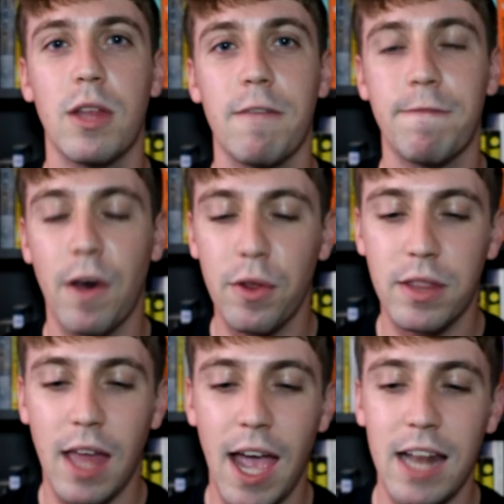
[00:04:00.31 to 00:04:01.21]
they
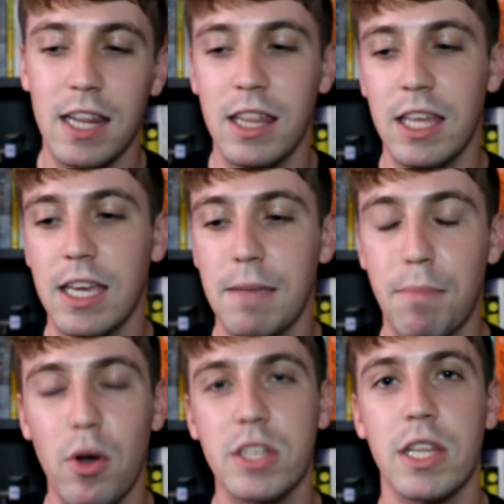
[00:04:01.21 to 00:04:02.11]
felt that the
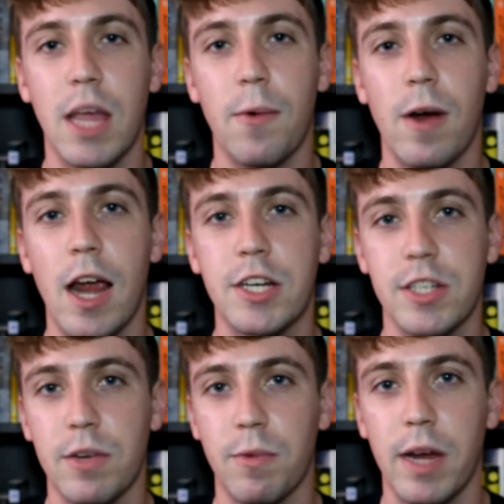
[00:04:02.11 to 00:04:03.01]
books that they were
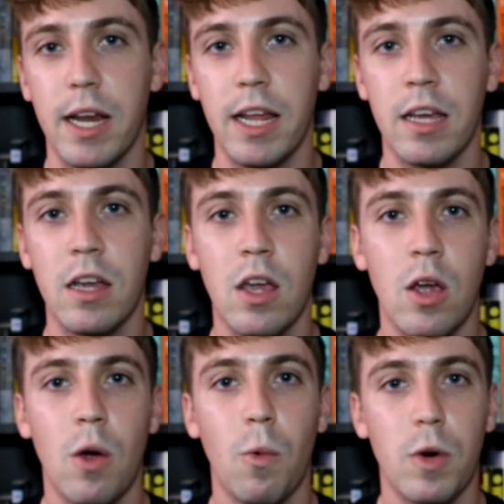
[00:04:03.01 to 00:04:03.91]
actually reading
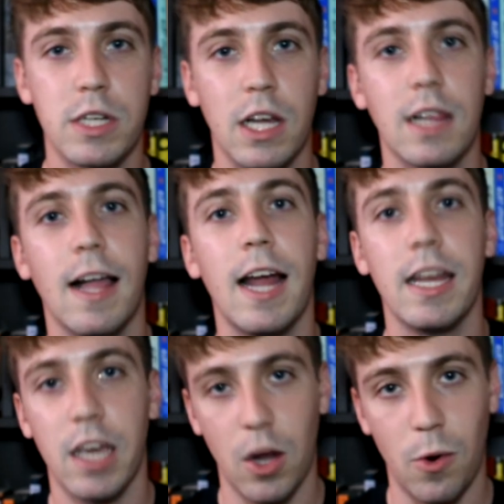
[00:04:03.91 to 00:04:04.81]
were
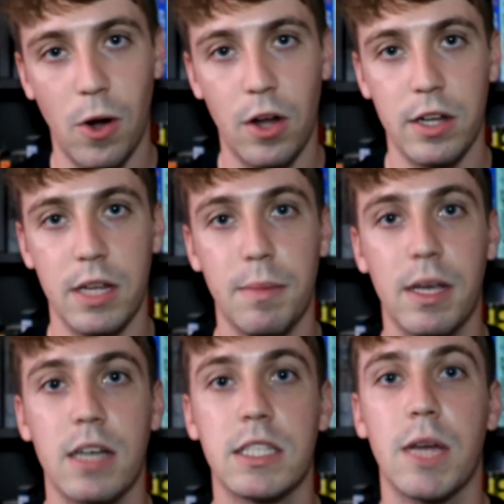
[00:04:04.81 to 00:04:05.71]
declining in quality
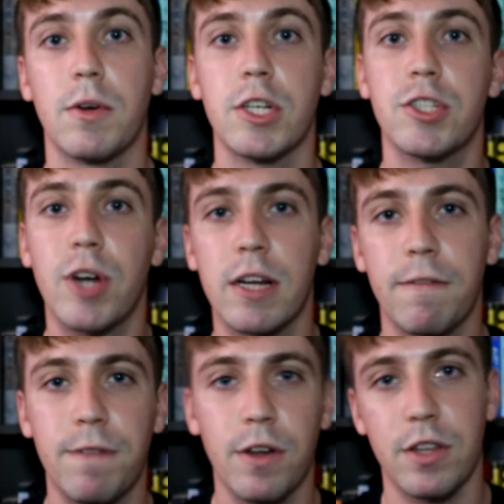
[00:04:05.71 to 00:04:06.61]
because they were just trying to
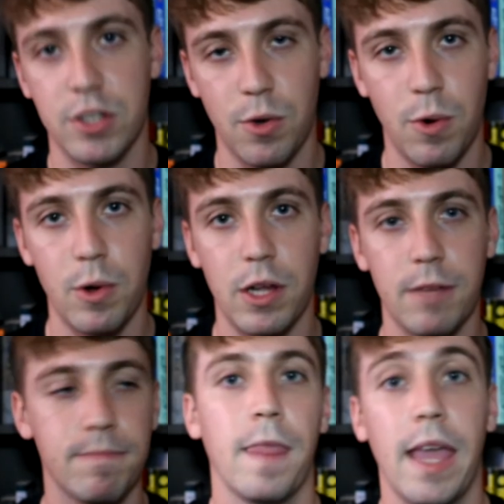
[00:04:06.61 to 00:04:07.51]
fill this
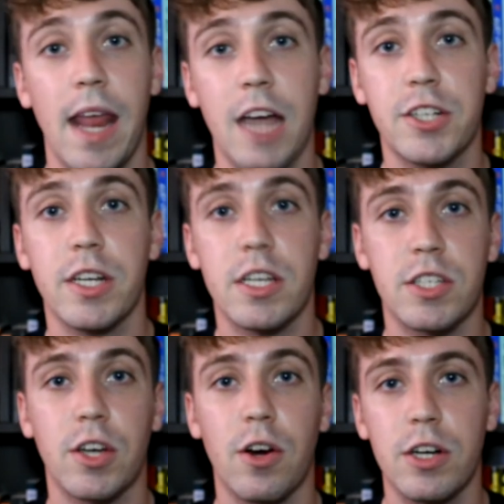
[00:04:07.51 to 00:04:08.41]
quota. It actually
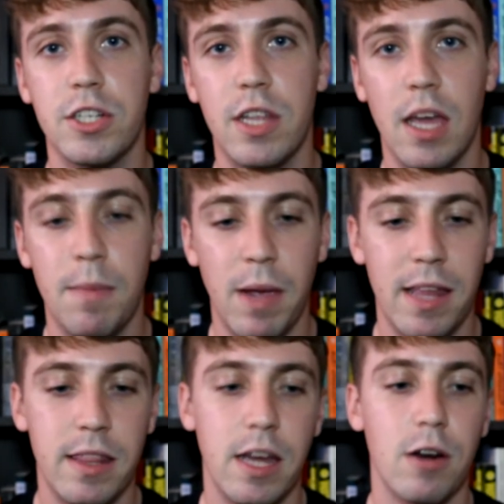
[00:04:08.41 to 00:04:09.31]
discouraged them
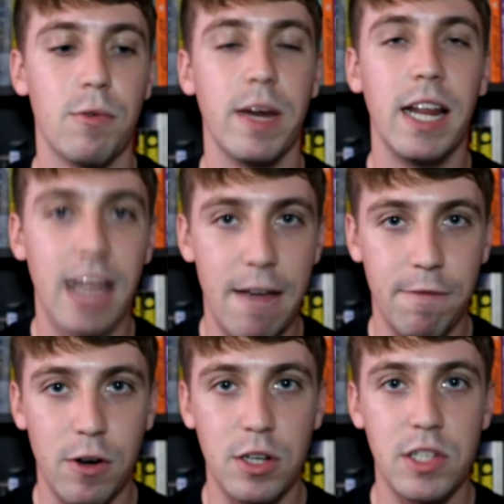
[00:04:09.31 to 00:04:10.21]
in their reading
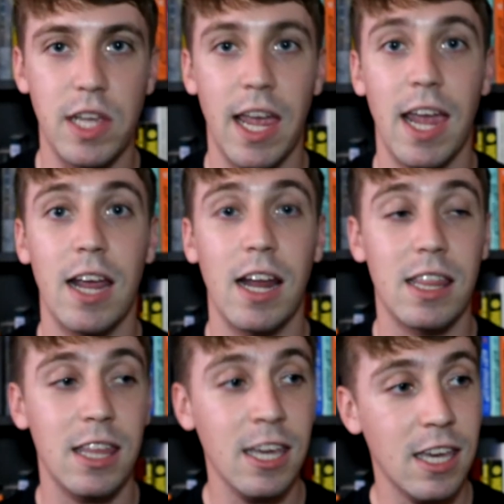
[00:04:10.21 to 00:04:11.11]
efforts, and I
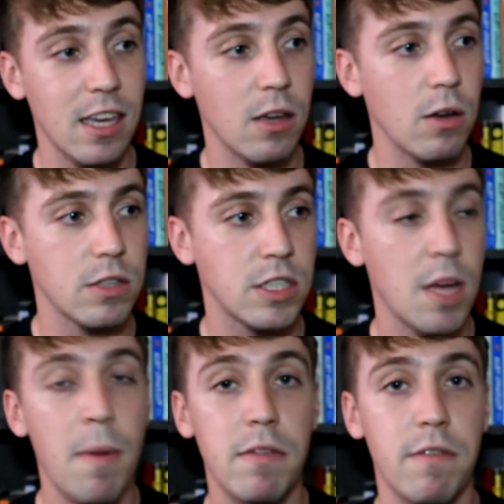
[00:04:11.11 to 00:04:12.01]
think
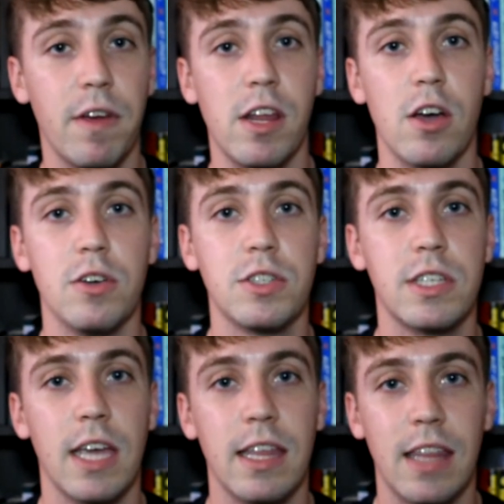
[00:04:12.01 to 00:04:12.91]
some of the
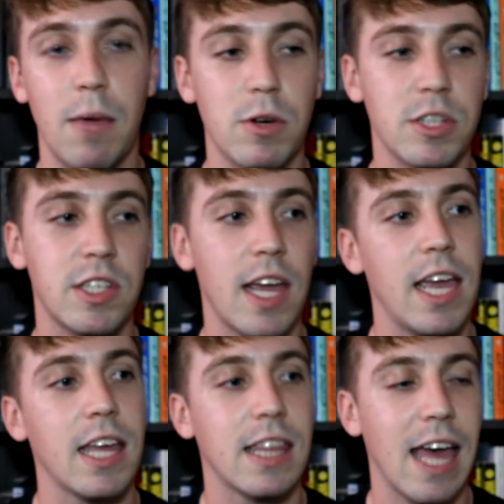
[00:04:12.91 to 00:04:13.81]
videos, they were
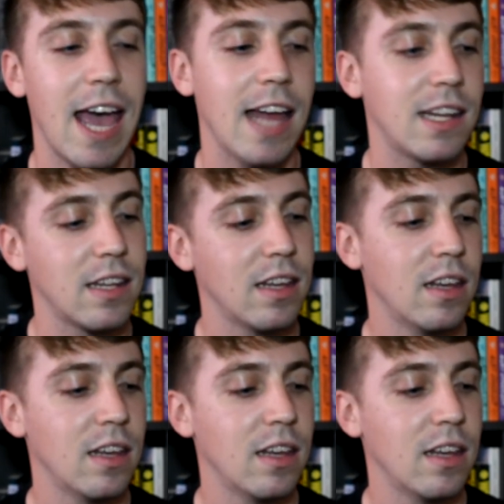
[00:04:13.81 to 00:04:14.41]
saying that